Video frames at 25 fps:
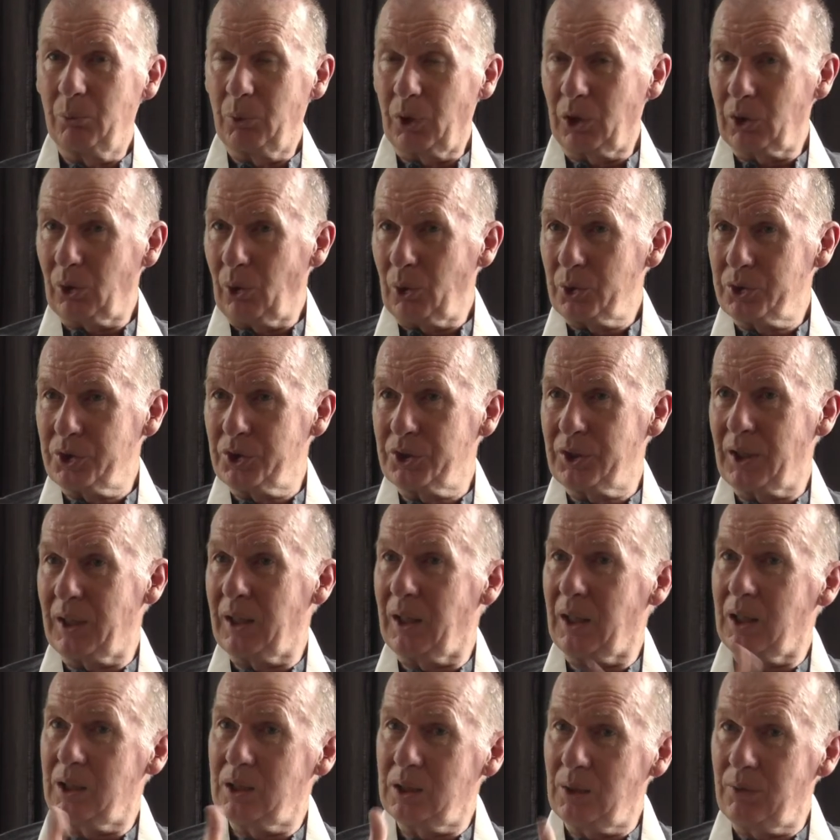We could also say
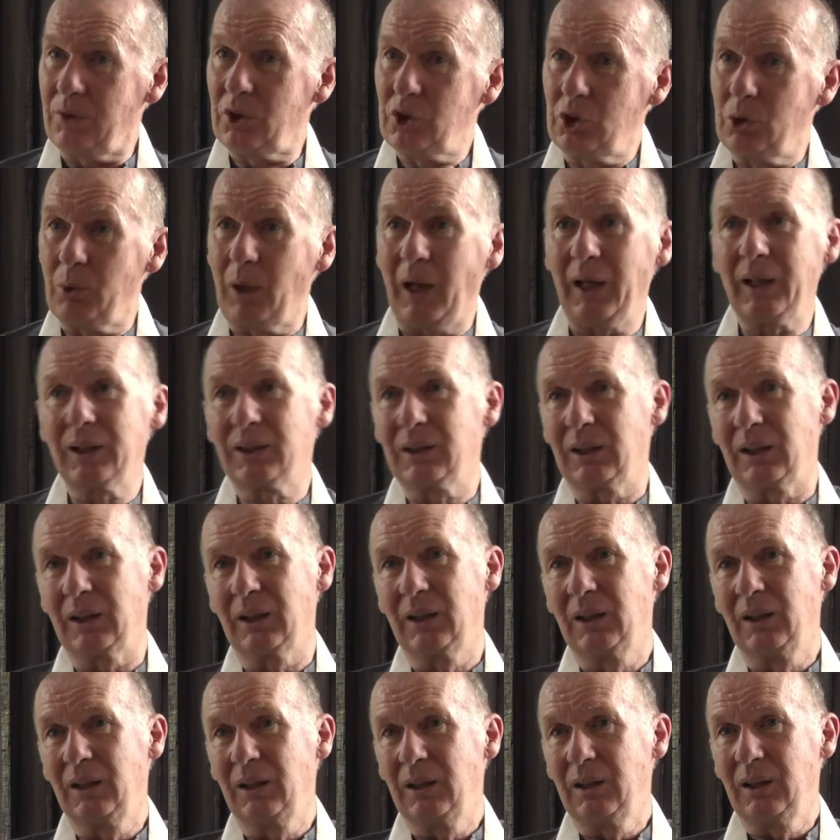that
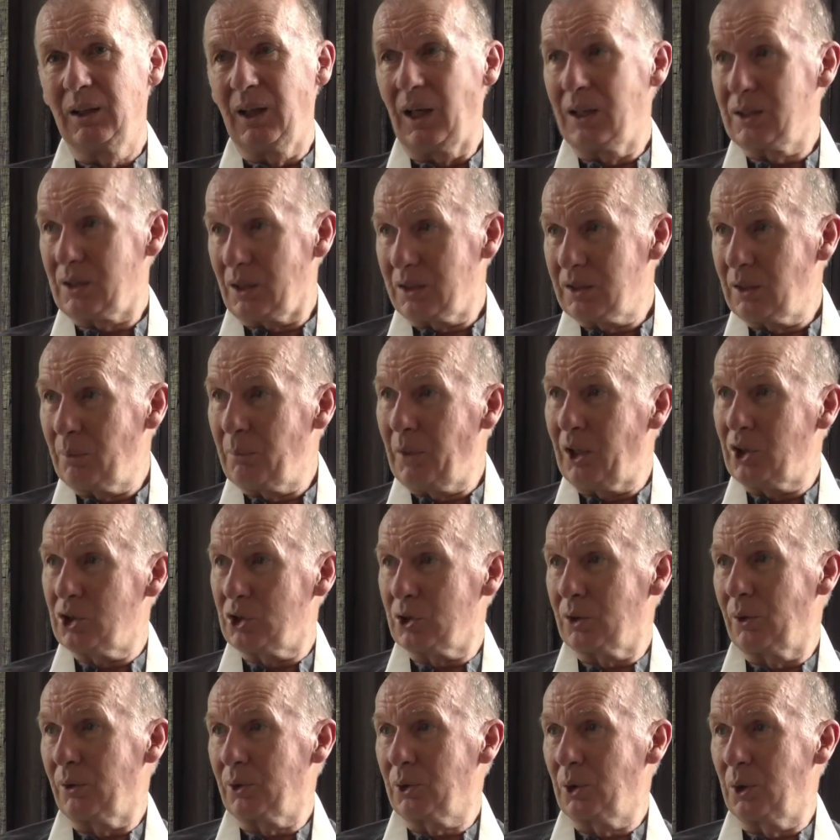individuality is a
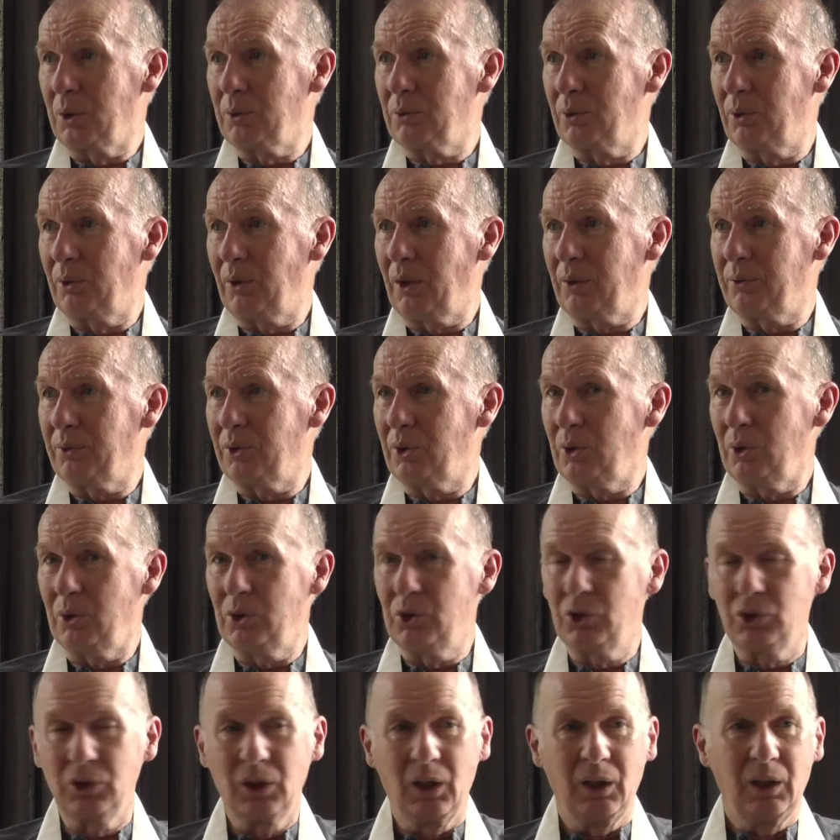dimension of going for
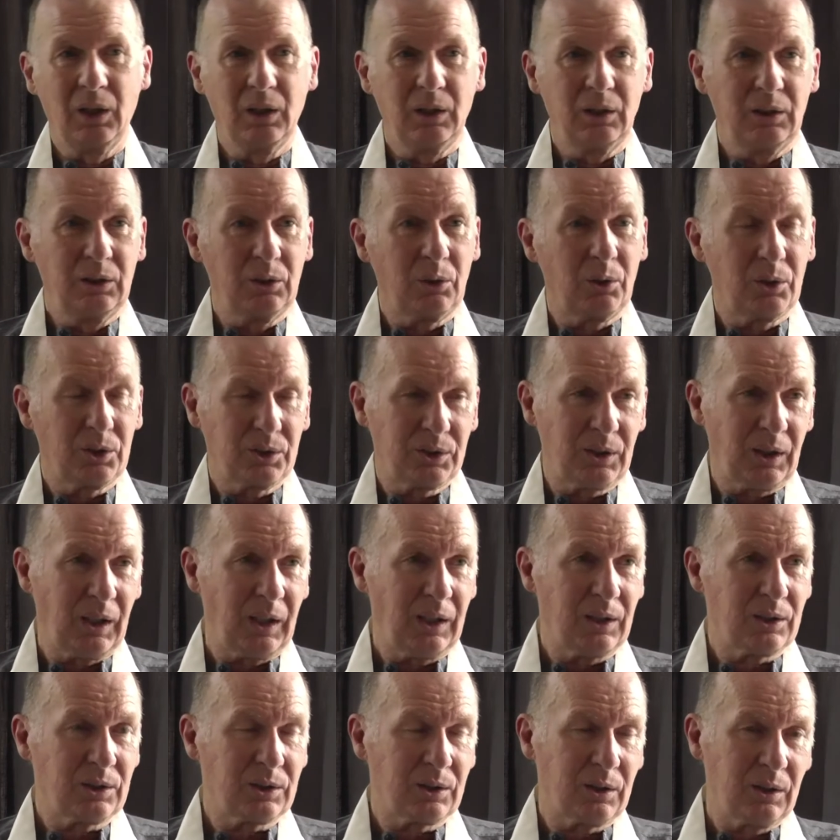refuge. You could
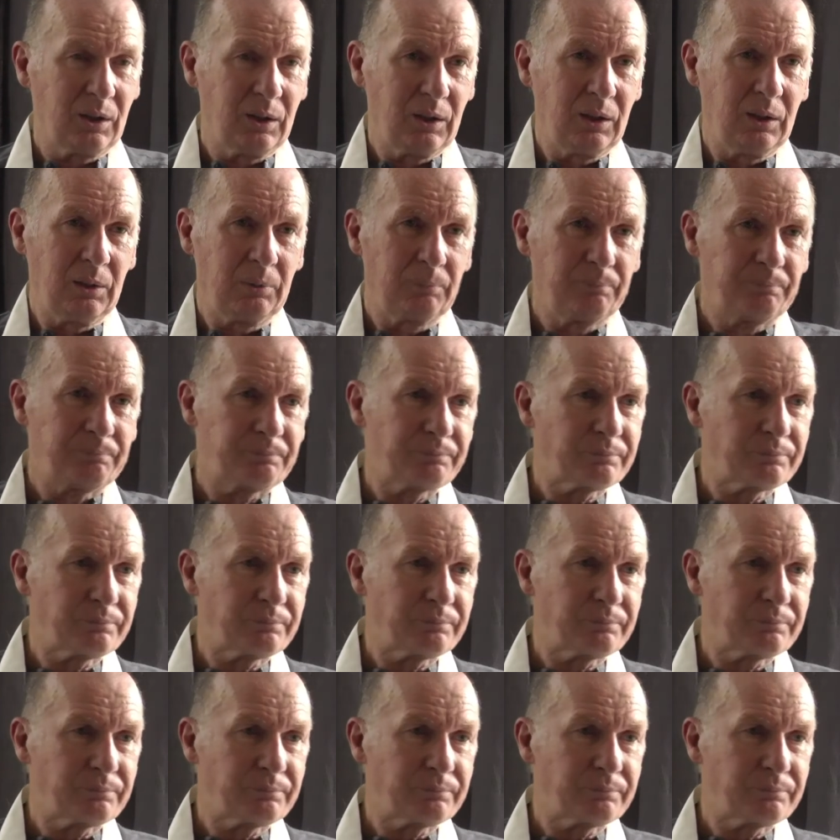say it's the